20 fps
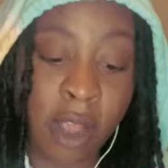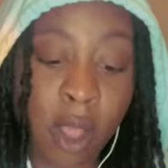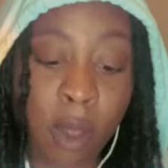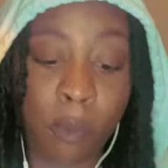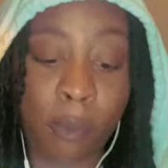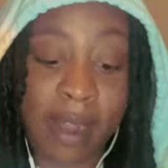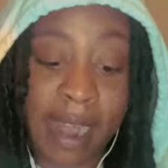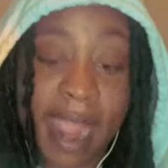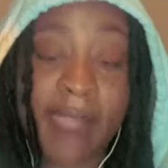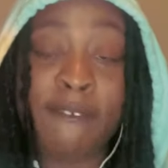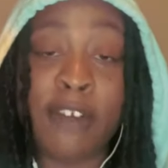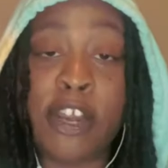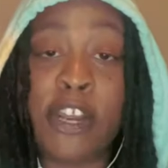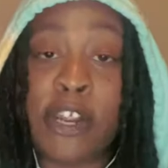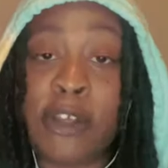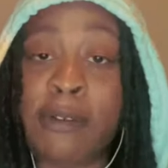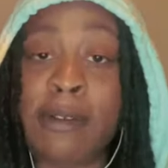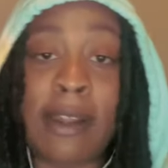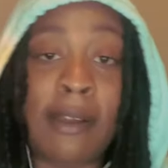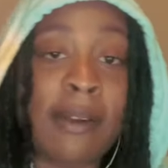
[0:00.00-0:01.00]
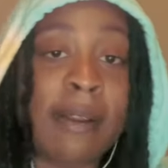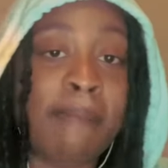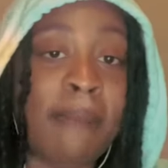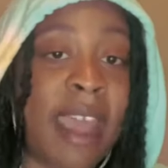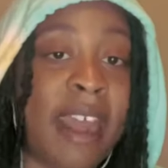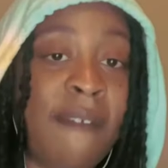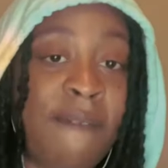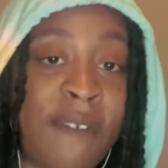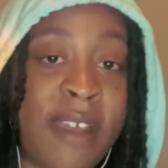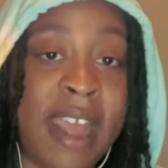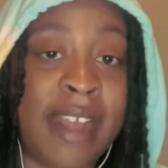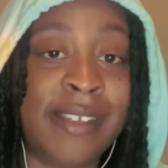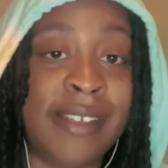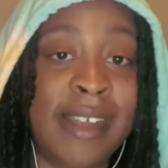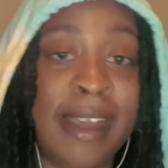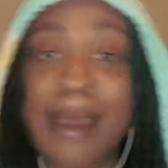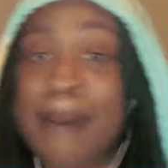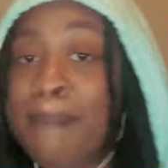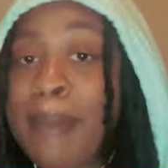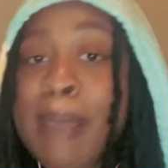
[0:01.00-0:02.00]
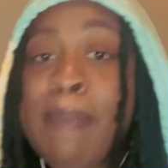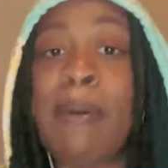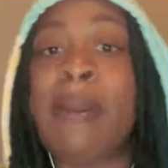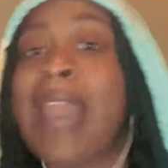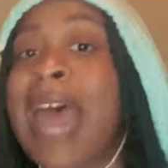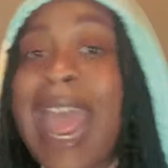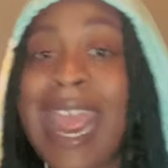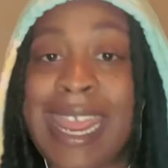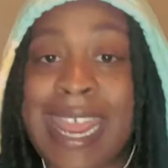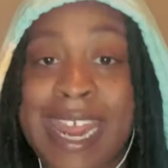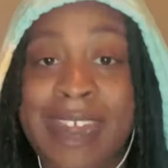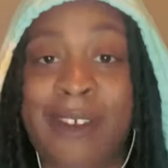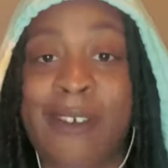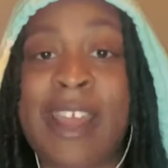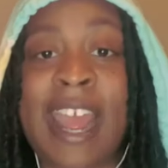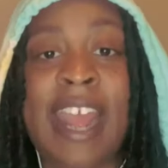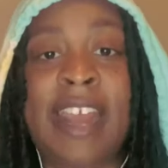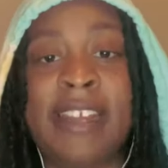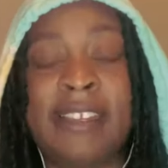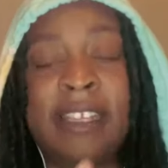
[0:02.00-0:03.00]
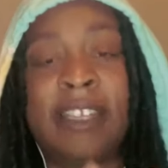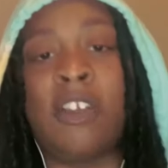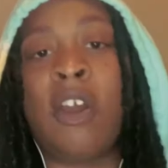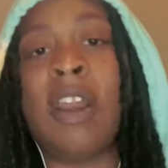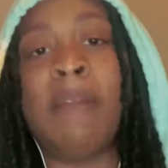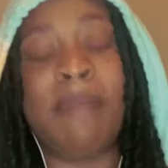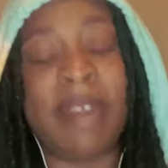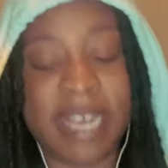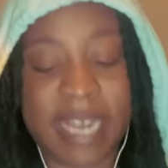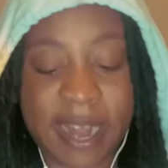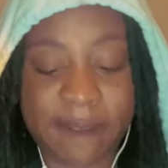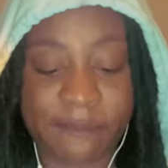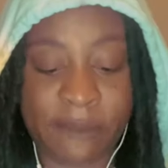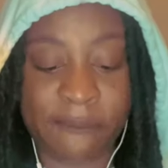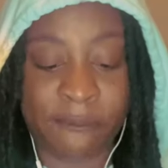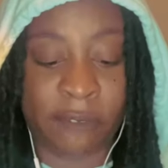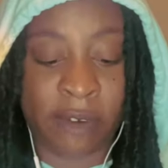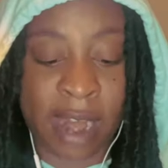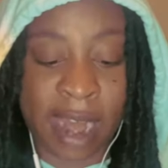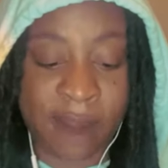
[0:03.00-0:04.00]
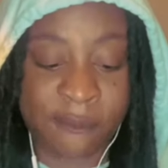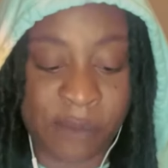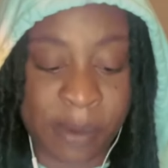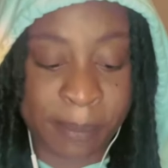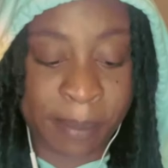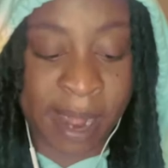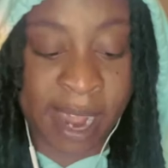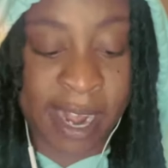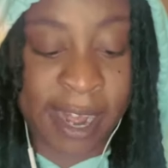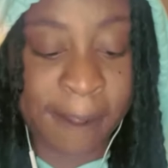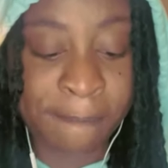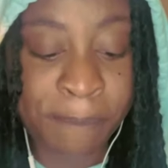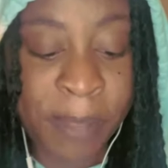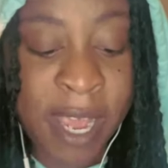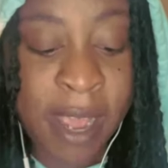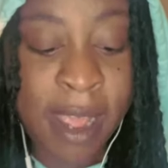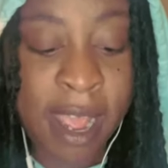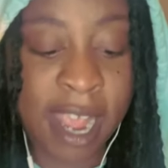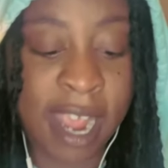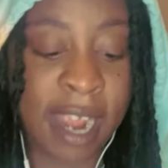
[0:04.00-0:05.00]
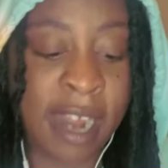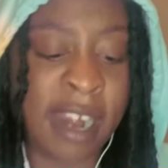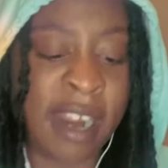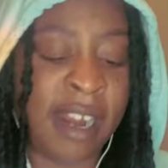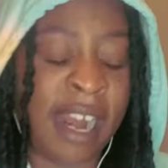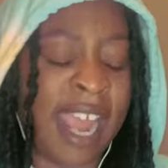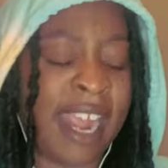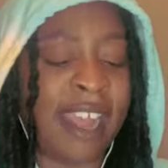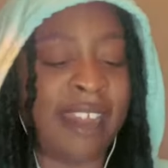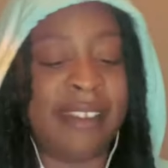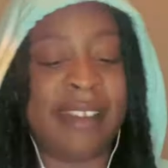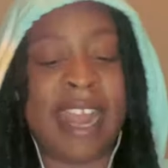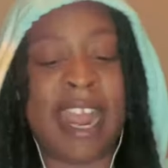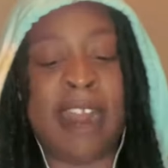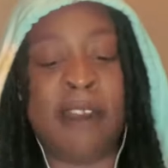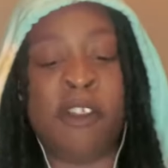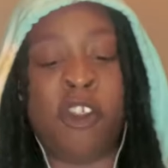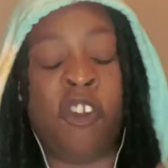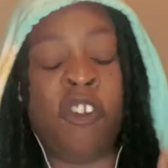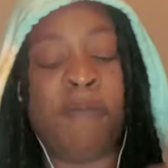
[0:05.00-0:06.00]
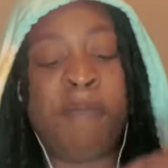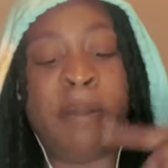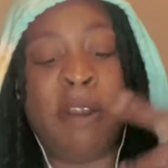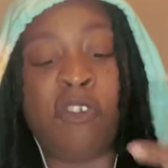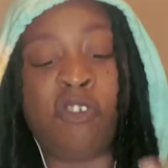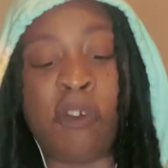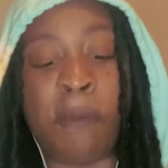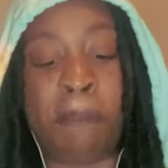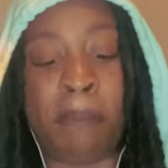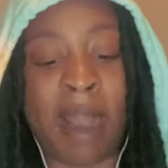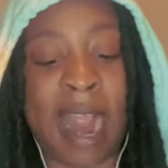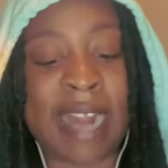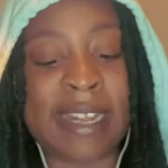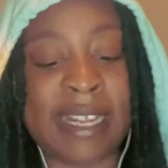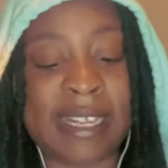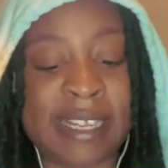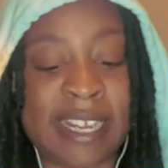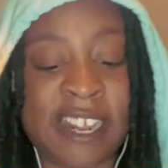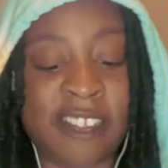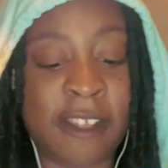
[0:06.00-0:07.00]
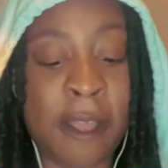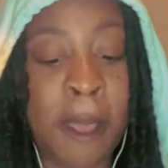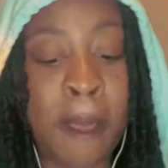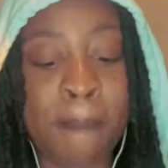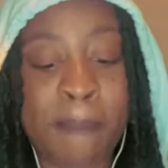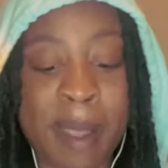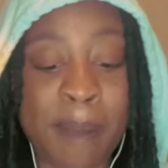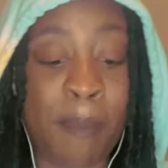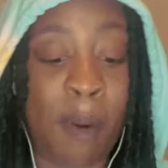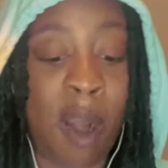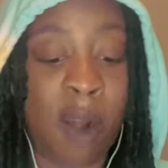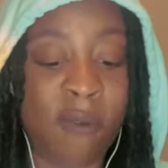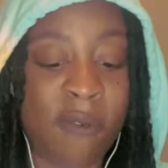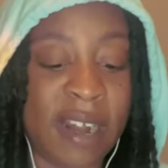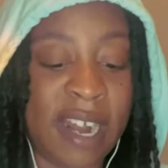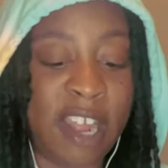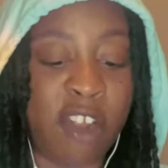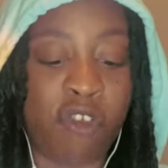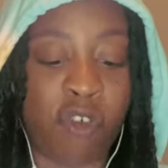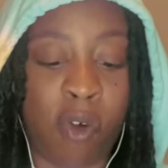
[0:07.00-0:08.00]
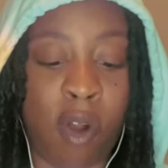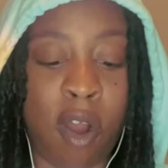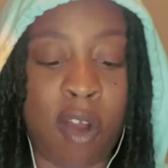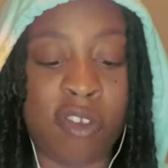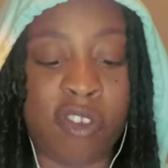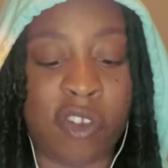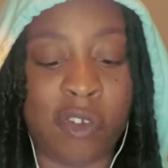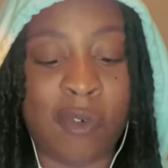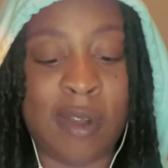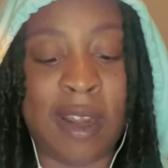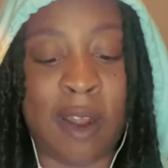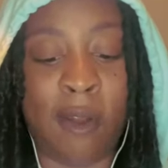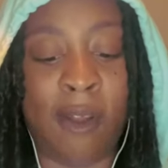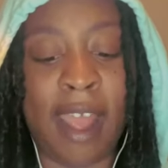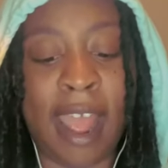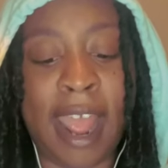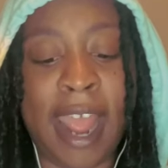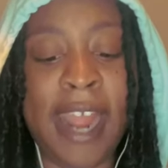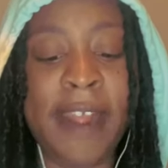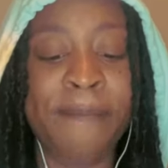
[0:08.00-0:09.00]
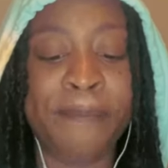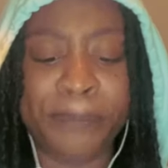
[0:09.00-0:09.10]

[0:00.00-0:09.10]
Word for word: whatever you do to manifest, people like it, okay? Because it's going to be different for everybody. And like I said, your spiritual practices, people are really drawn to it, okay?